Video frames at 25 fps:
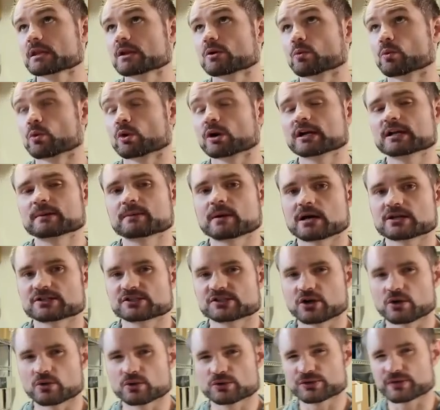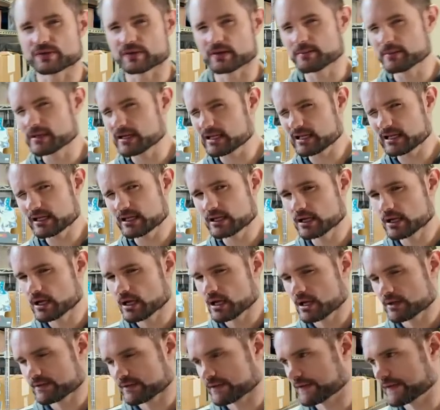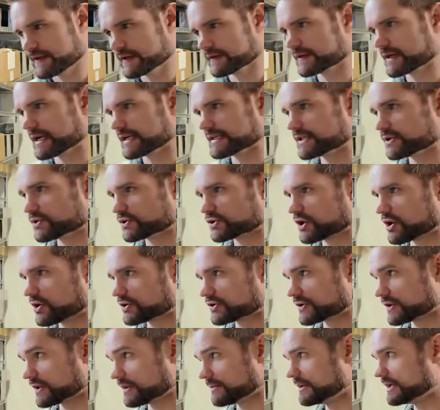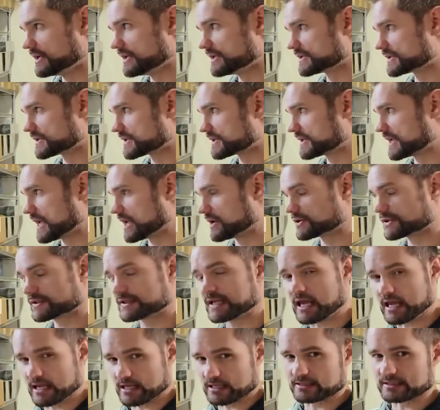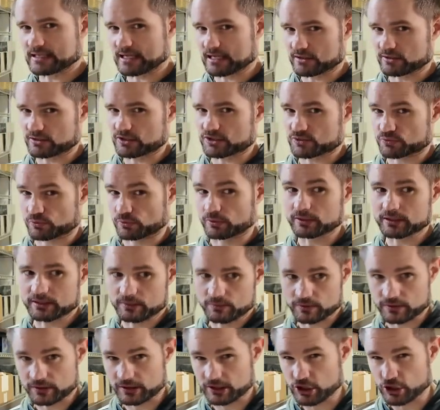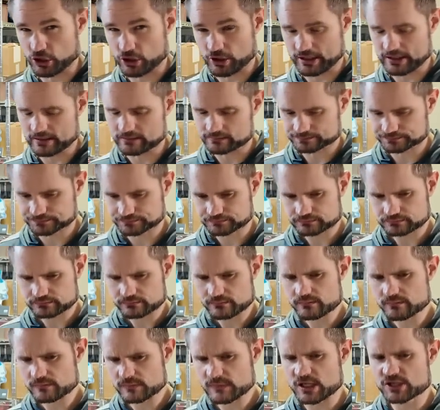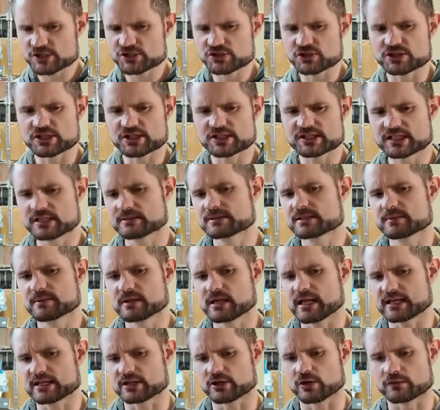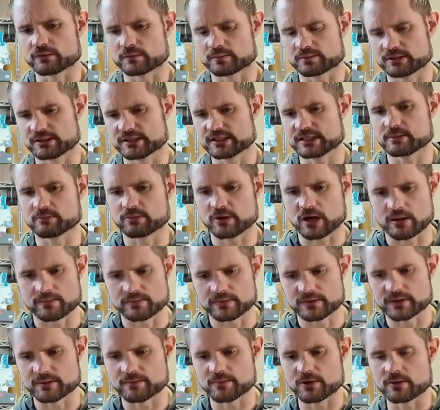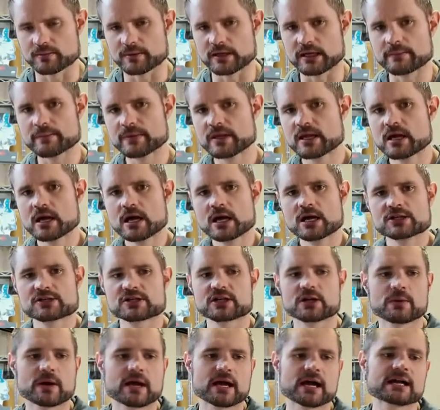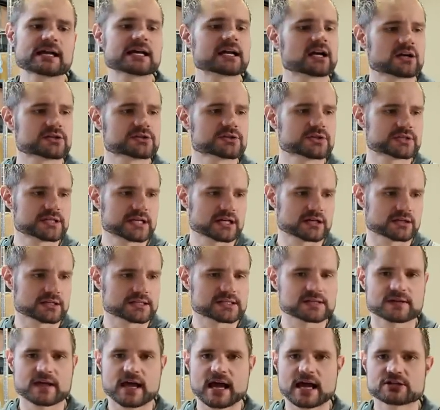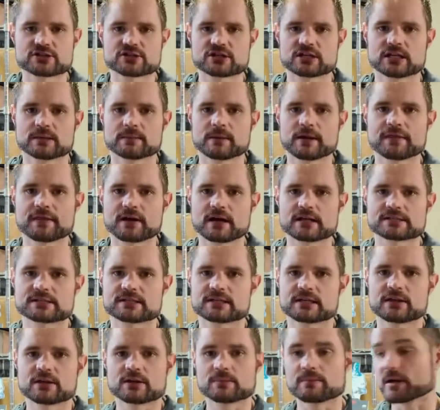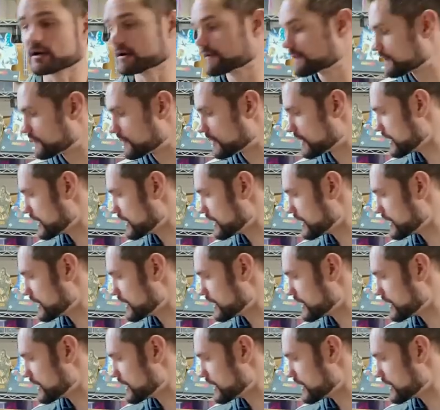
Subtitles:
worried about Star Wars Unlimited. The thing that I see with Star Wars Unlimited is the sales data looks really, really good. So it just seems to be like an overprinting problem at the moment. So anyway, again, I'll do a tier list of that and try to get my thoughts together better for